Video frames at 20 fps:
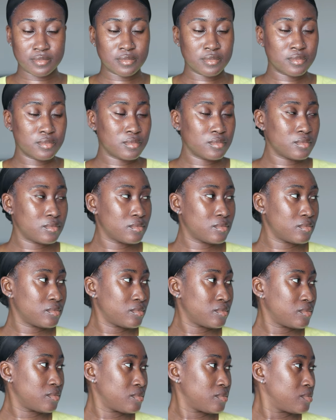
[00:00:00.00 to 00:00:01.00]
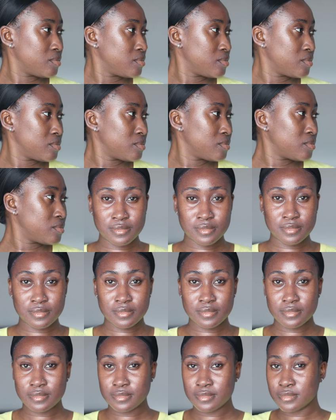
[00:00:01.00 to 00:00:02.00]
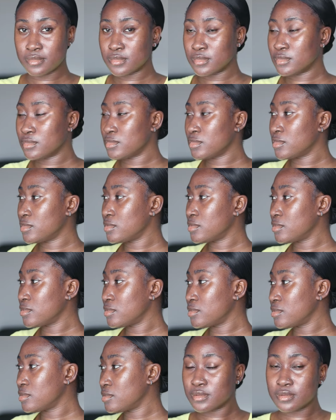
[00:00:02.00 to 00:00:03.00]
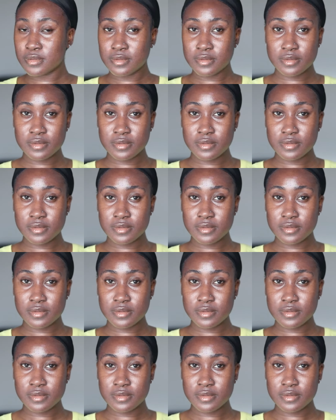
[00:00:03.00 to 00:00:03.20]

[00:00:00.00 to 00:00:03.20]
(no one is talking)